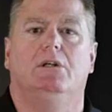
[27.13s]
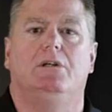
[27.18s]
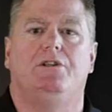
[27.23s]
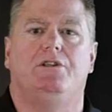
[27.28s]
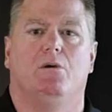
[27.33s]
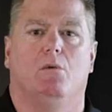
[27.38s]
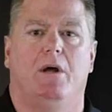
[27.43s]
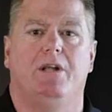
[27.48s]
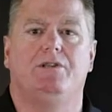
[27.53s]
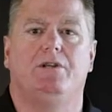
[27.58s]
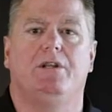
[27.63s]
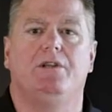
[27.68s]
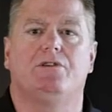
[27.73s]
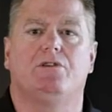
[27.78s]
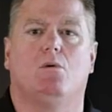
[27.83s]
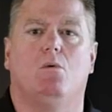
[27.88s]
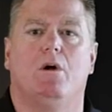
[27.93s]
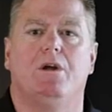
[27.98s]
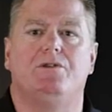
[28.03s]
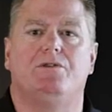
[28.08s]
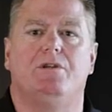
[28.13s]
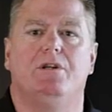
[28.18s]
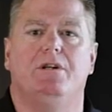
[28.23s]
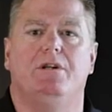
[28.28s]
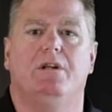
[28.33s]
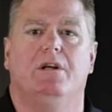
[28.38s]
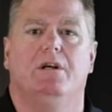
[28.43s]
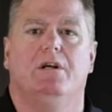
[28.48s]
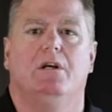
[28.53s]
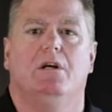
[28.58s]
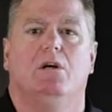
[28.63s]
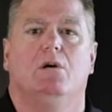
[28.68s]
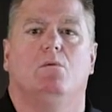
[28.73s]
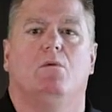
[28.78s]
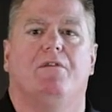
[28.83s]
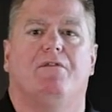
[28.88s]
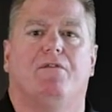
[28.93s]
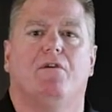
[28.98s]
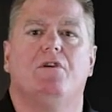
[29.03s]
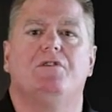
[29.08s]
To answer this question,
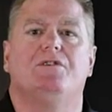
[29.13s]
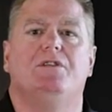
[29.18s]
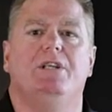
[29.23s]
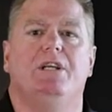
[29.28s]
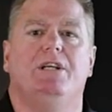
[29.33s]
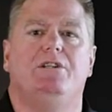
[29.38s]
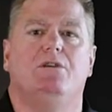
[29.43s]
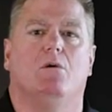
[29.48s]
we first need